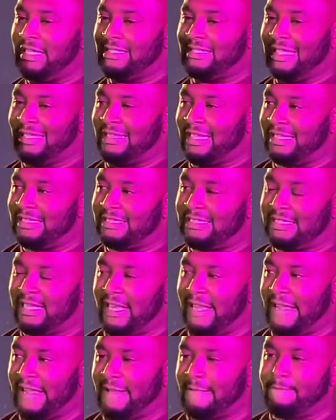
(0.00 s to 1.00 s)
that they
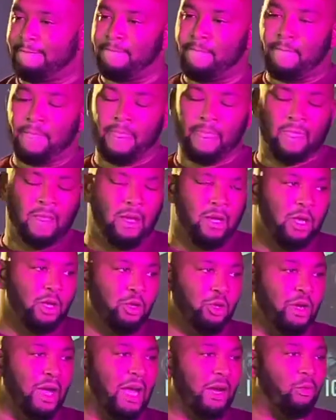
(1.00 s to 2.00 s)
say.
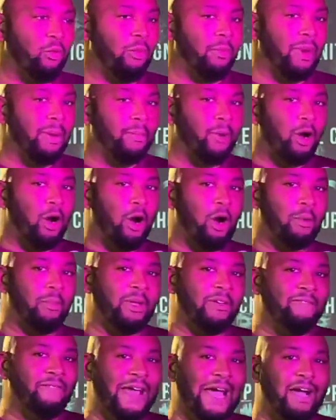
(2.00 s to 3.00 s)
You got to remember
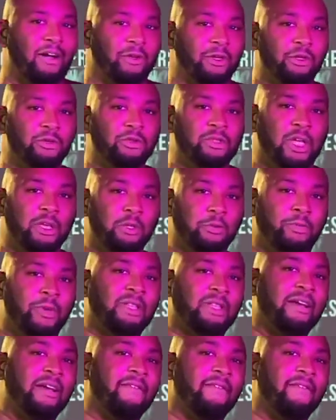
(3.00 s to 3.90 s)
Army values. Can you put that